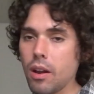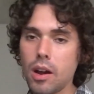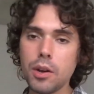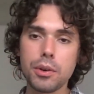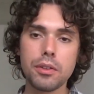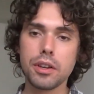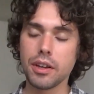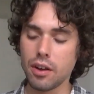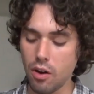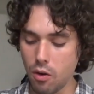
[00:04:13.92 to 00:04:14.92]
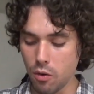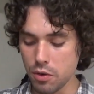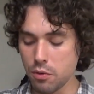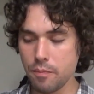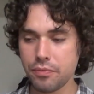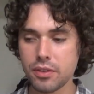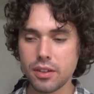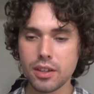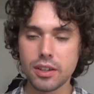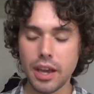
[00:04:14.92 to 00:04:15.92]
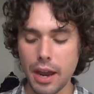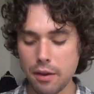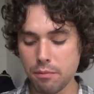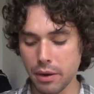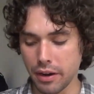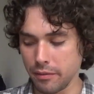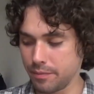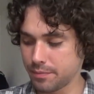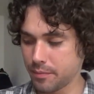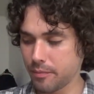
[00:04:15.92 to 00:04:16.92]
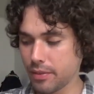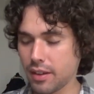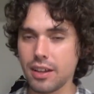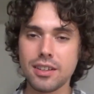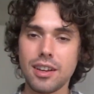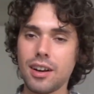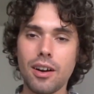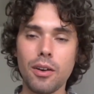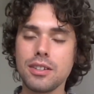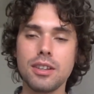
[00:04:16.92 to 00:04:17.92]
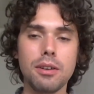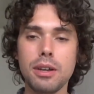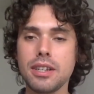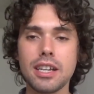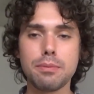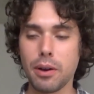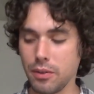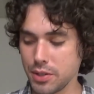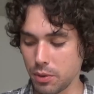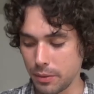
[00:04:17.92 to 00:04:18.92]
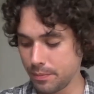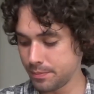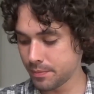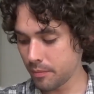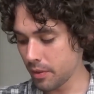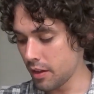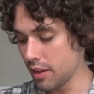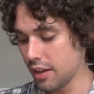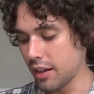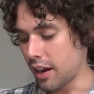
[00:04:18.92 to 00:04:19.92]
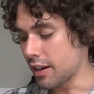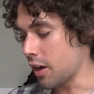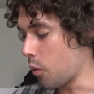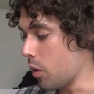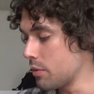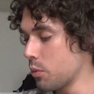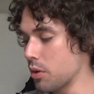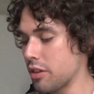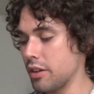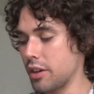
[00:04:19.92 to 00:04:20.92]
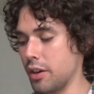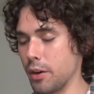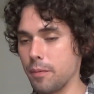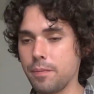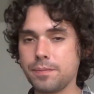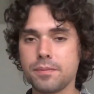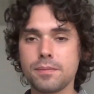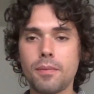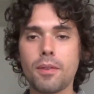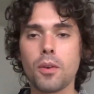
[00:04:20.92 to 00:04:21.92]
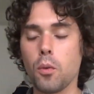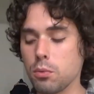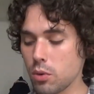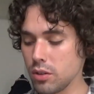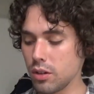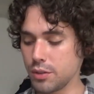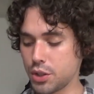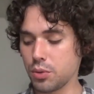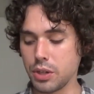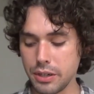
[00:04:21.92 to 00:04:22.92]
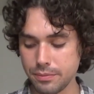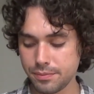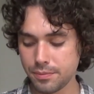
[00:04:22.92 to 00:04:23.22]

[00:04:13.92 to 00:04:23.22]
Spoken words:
Oh, you're thinking, oh, you caveman. I don't know, it tastes better this way. I got one more thing here, one more little treat.